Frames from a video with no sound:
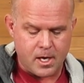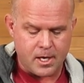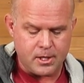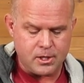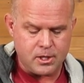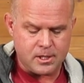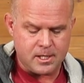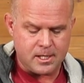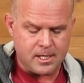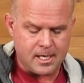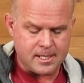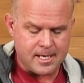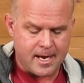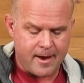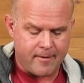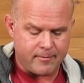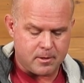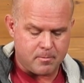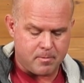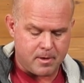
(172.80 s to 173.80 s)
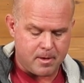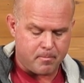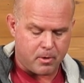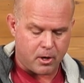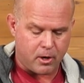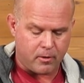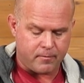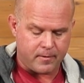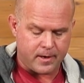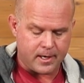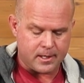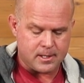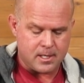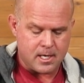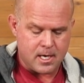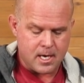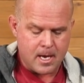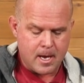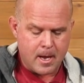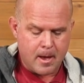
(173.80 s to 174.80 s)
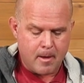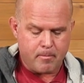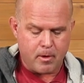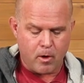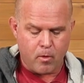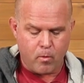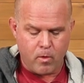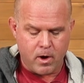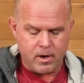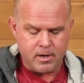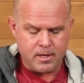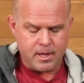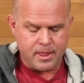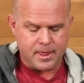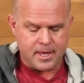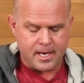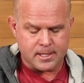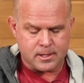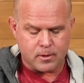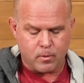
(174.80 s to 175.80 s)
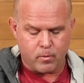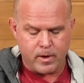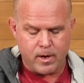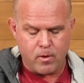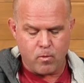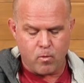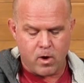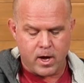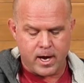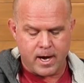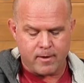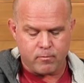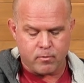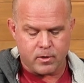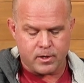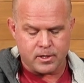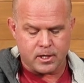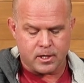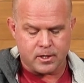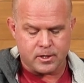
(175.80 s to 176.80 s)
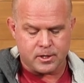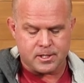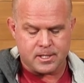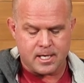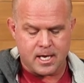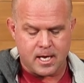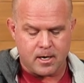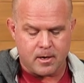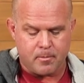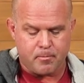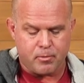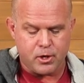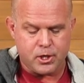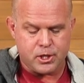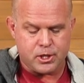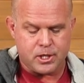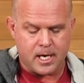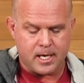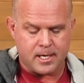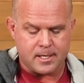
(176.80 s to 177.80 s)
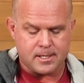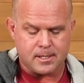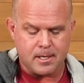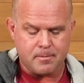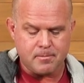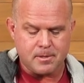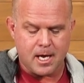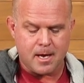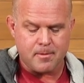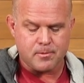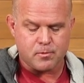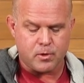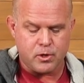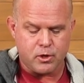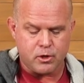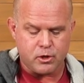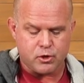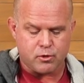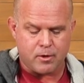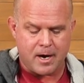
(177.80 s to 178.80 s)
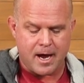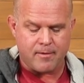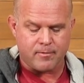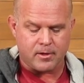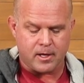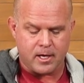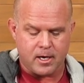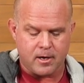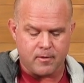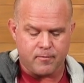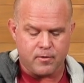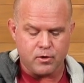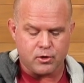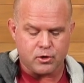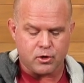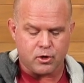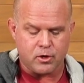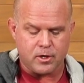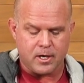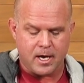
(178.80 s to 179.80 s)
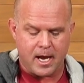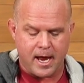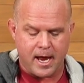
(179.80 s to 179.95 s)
and just it doesn't have to be perfect. But one of the things that we want everyone to understand and appreciate is sometimes when you're traveling, if you turn an